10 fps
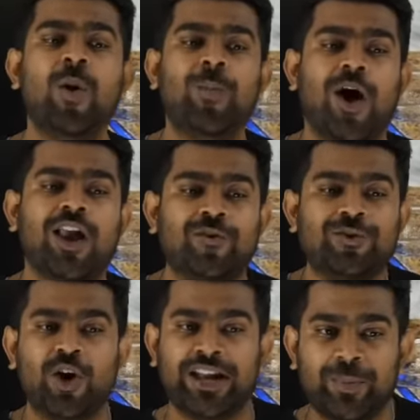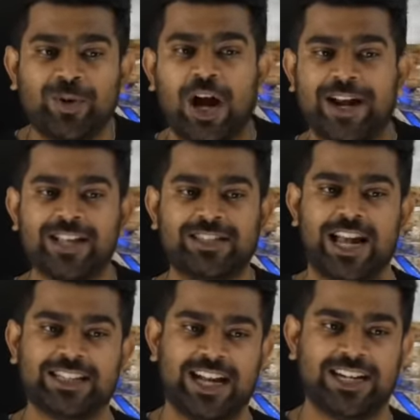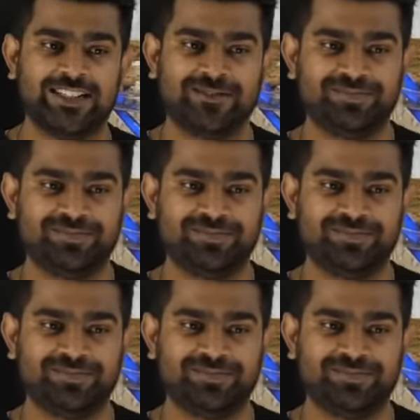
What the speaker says: hope all of you are able to understand that.